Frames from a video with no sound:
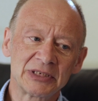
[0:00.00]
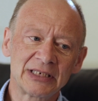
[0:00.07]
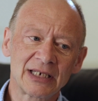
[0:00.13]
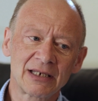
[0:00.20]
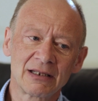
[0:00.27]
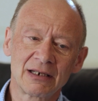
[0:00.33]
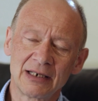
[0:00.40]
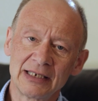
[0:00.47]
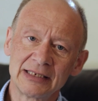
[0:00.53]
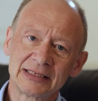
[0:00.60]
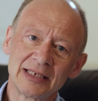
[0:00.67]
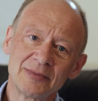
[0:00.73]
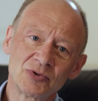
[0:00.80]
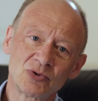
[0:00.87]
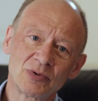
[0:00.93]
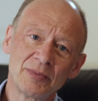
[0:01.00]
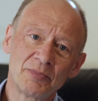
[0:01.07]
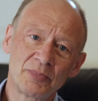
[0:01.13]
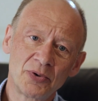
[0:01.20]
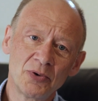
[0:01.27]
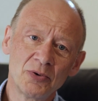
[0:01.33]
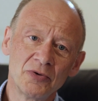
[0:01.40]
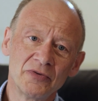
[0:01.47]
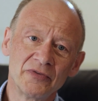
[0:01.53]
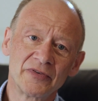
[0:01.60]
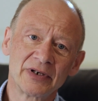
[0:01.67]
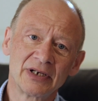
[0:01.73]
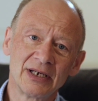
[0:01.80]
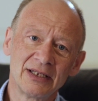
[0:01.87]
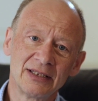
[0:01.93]
particularly seems to
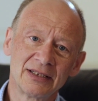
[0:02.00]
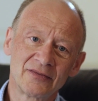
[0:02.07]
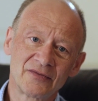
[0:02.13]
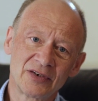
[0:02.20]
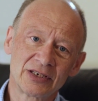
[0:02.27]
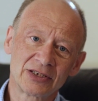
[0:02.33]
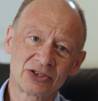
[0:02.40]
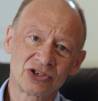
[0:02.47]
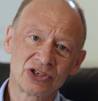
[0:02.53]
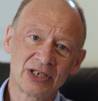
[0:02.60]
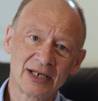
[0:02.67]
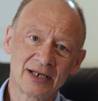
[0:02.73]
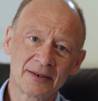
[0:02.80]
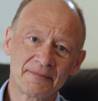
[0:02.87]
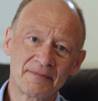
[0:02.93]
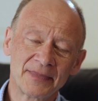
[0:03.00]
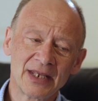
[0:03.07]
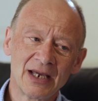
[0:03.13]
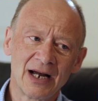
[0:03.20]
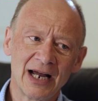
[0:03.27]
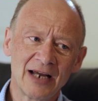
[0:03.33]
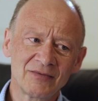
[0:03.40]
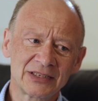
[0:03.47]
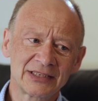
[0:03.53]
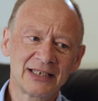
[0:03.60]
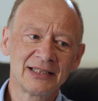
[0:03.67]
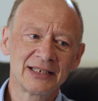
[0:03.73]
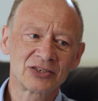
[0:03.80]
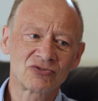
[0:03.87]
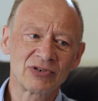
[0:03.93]
improve in the first year. I haven't
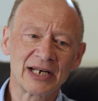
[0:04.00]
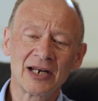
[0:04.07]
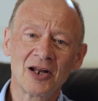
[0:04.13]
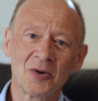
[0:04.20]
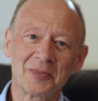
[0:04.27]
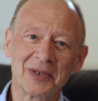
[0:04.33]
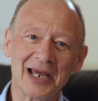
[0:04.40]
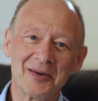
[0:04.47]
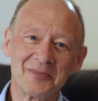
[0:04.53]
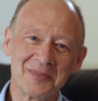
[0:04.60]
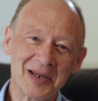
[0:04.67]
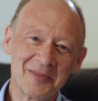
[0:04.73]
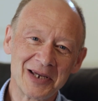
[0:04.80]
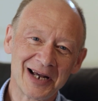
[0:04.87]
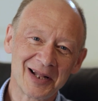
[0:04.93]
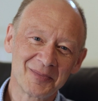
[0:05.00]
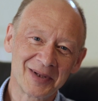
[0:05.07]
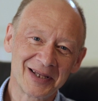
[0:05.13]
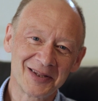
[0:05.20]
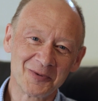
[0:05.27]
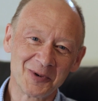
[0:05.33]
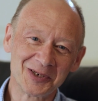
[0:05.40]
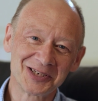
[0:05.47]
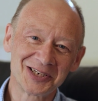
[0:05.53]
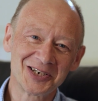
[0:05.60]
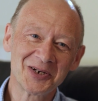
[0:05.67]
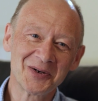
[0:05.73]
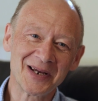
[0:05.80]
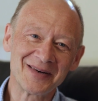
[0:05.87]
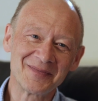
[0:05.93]
seen this written up yet, maybe I'll be the one to
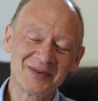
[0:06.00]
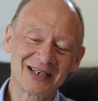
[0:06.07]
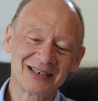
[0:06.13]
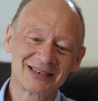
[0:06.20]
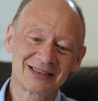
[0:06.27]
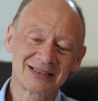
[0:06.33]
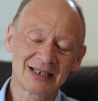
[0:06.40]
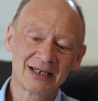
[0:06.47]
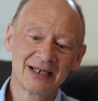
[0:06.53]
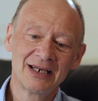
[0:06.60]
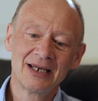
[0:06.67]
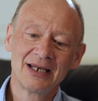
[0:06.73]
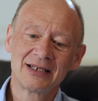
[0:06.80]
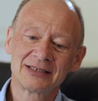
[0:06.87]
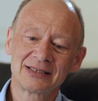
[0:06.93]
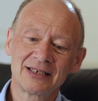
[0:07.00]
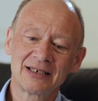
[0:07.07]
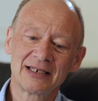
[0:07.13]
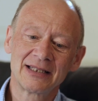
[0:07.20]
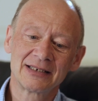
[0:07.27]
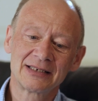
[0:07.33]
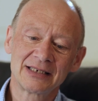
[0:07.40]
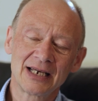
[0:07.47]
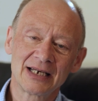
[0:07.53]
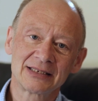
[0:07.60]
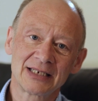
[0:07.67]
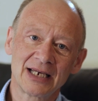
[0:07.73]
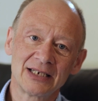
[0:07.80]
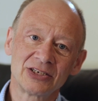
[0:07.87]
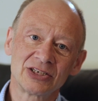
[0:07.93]
do it, but uh, certainly the
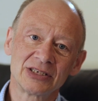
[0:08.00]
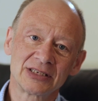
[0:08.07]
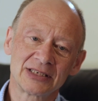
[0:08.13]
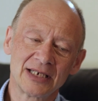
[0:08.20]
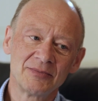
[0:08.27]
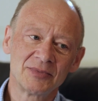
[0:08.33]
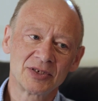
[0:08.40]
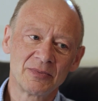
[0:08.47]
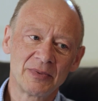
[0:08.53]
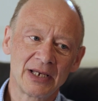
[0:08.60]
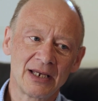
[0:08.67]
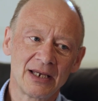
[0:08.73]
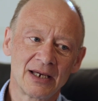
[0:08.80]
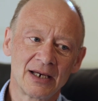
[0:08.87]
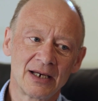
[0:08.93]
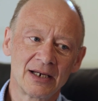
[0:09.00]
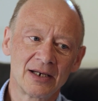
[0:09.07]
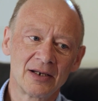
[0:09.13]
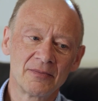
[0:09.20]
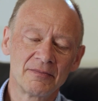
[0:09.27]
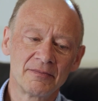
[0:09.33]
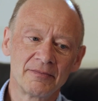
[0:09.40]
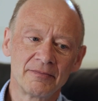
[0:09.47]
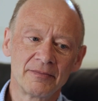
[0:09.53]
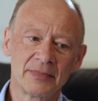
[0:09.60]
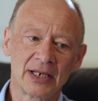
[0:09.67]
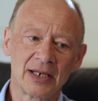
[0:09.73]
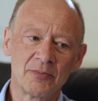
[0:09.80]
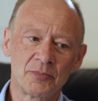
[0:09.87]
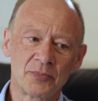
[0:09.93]
TSH has seemed to be
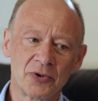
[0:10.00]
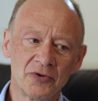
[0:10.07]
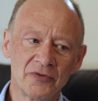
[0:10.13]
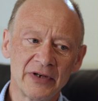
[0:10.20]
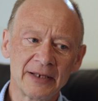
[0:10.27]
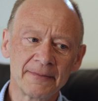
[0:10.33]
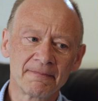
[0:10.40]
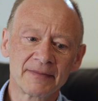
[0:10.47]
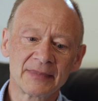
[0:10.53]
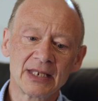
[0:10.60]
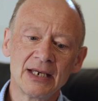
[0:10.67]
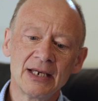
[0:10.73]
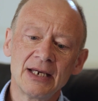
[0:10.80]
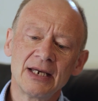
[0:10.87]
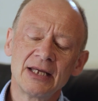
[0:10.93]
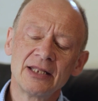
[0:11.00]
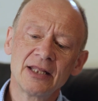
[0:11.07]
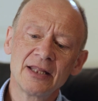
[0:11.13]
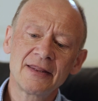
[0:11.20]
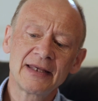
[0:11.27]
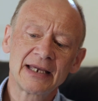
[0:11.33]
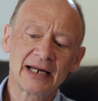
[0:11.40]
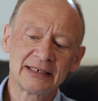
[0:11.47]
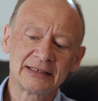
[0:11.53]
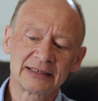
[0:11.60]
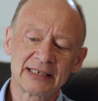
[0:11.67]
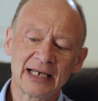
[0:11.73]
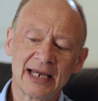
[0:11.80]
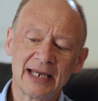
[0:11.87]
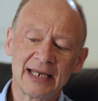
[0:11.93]
um, improving. The other thing I'd
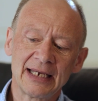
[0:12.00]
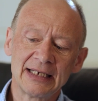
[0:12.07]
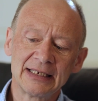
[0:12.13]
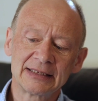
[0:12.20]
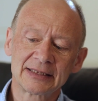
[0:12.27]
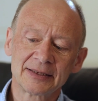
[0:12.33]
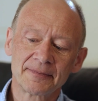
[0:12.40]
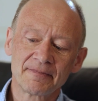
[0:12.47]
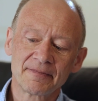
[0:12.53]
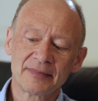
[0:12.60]
say is